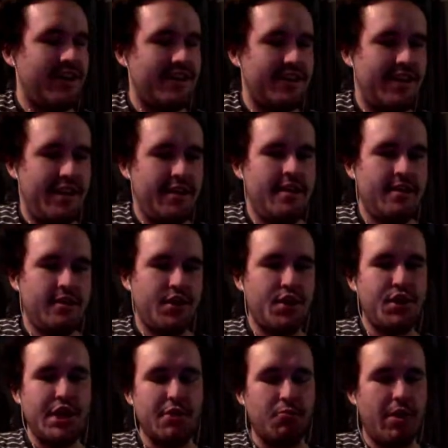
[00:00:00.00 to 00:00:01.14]
like
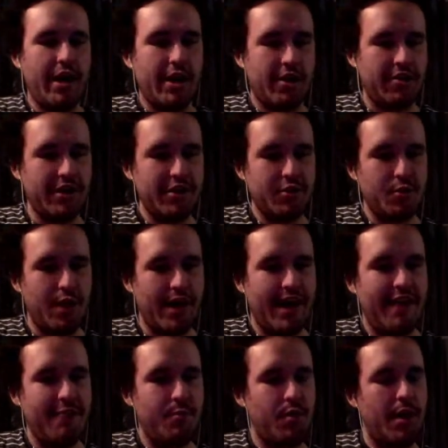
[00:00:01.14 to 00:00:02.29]
theoretically, do I
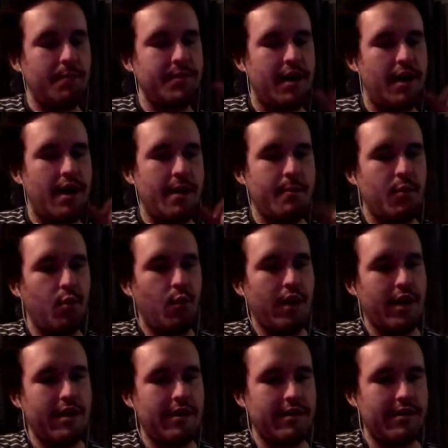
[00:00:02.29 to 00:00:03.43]
have prep time
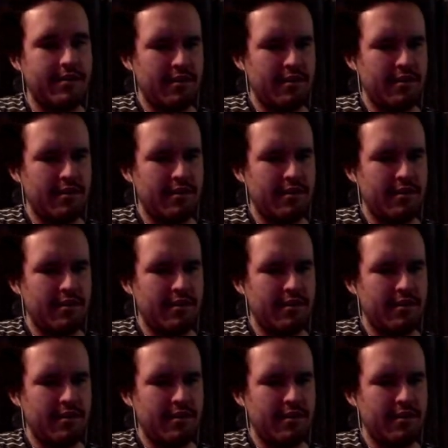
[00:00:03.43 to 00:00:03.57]
when it